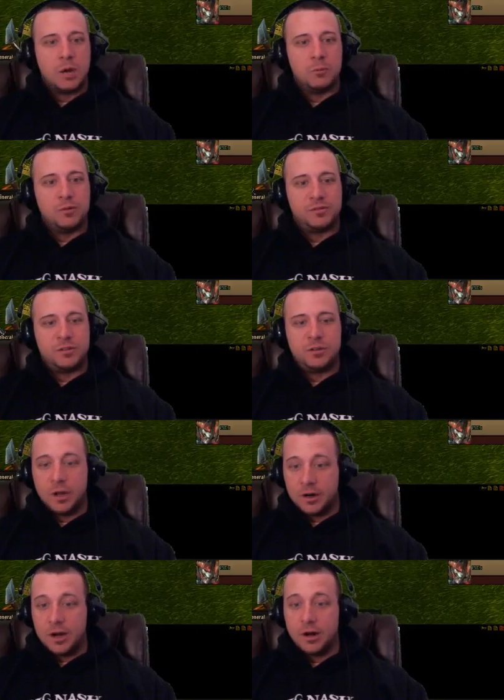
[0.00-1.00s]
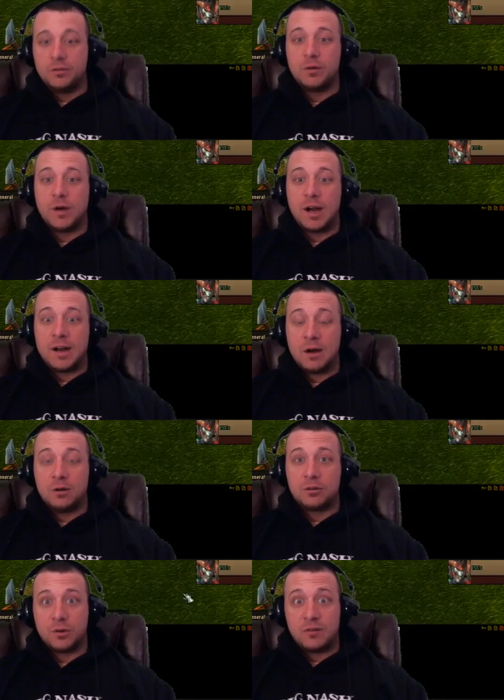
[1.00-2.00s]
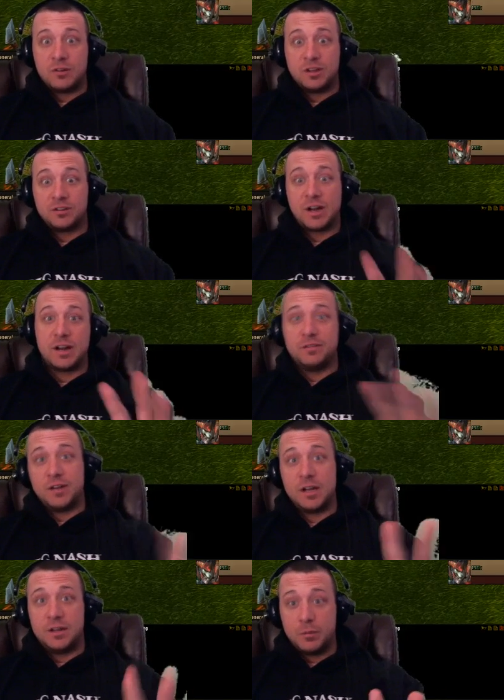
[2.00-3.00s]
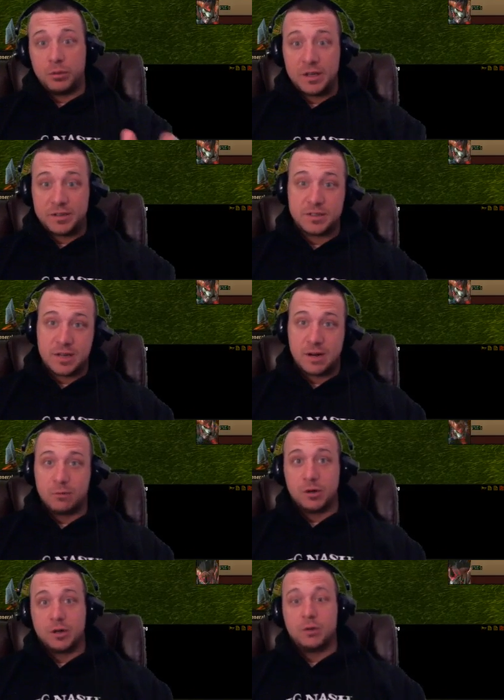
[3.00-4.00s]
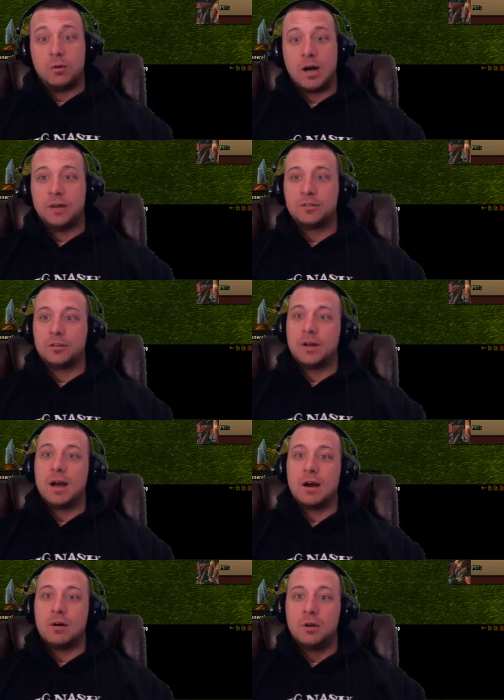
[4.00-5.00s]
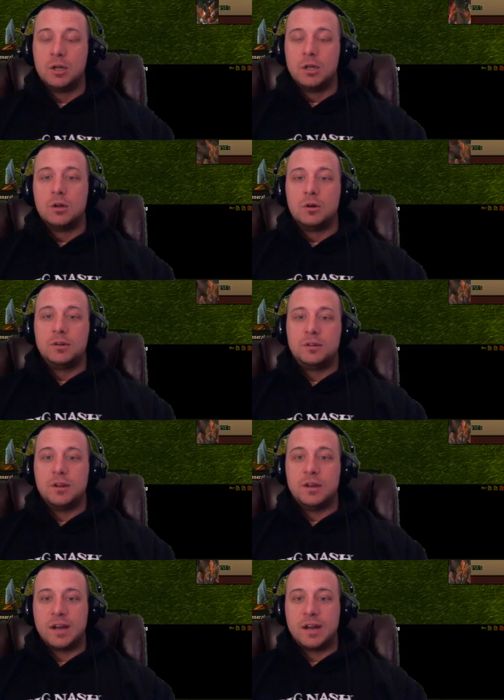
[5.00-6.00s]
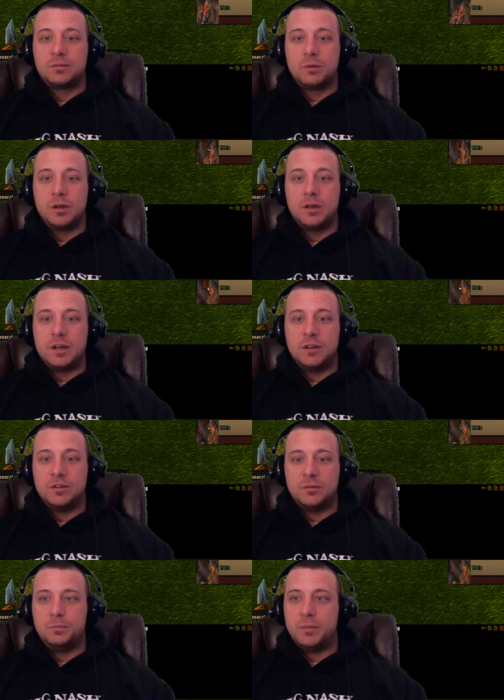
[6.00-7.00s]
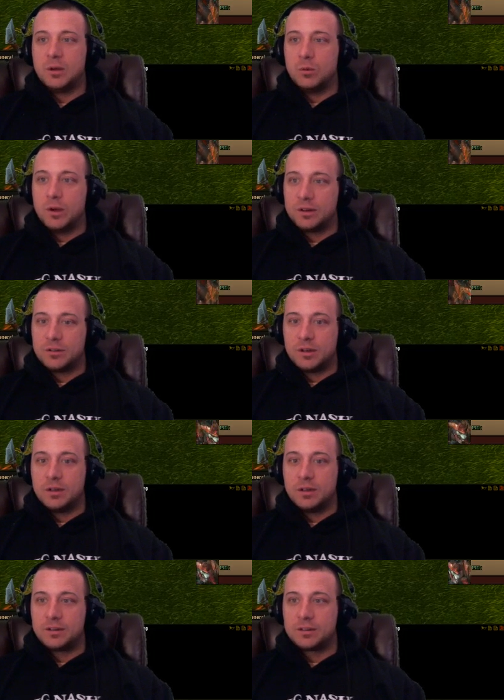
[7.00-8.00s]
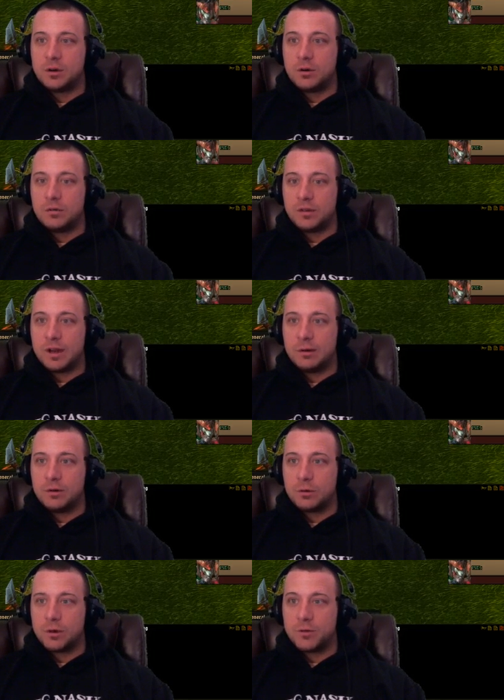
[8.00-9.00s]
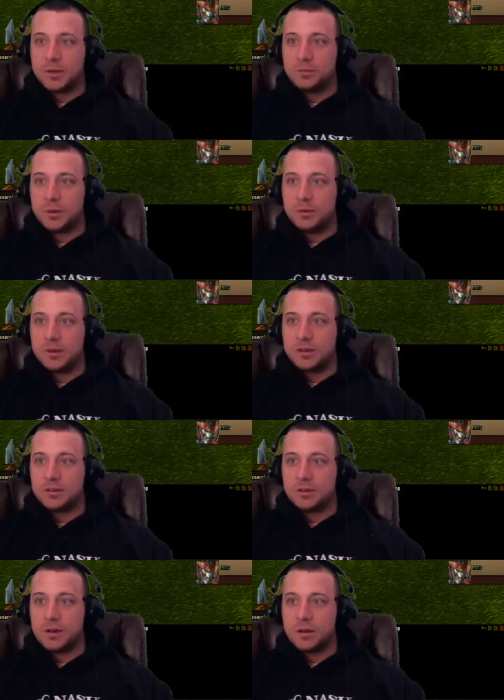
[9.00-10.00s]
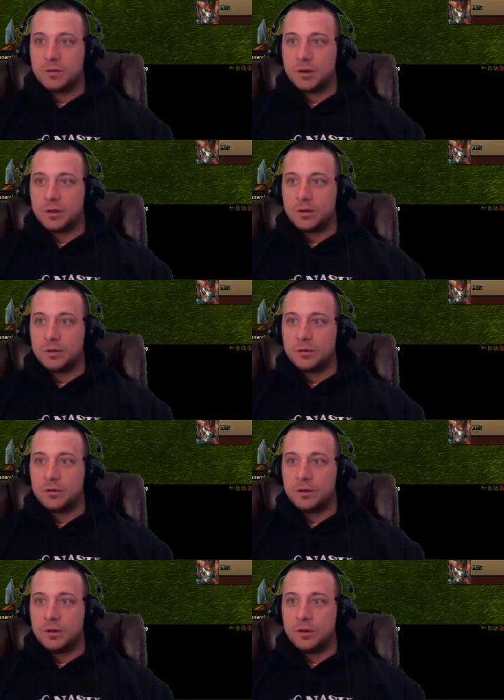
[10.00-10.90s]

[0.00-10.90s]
We've done our LVUI now, so everything's kind of in the places that we're going to want. So now the next one is Bigwigs, and let's go over that real quick because Bigwigs is another one of those